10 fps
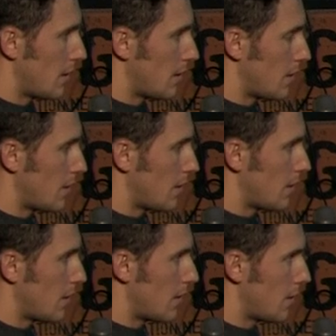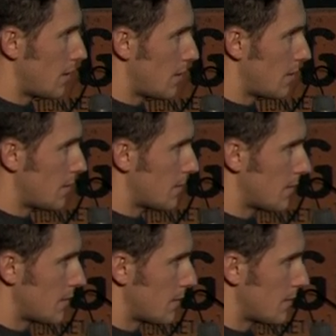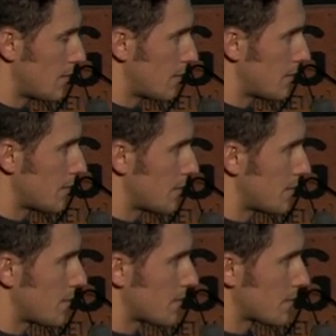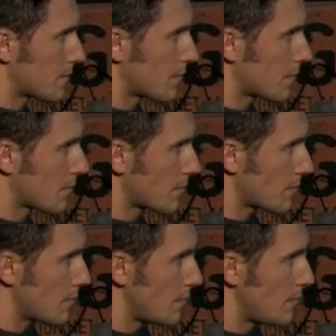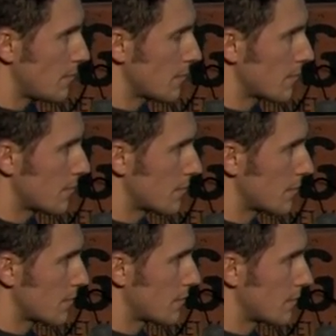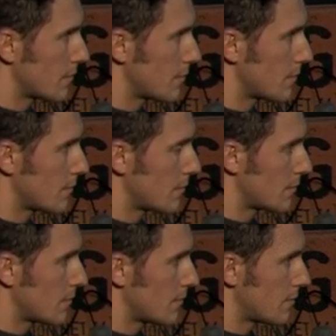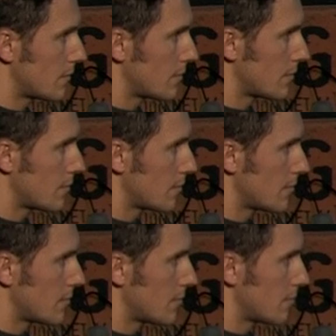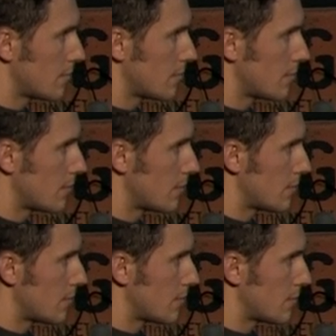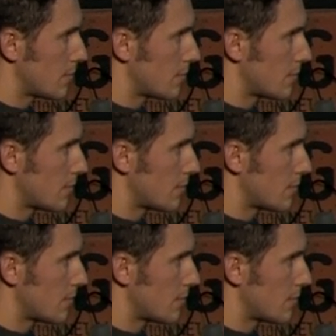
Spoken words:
(not speaking)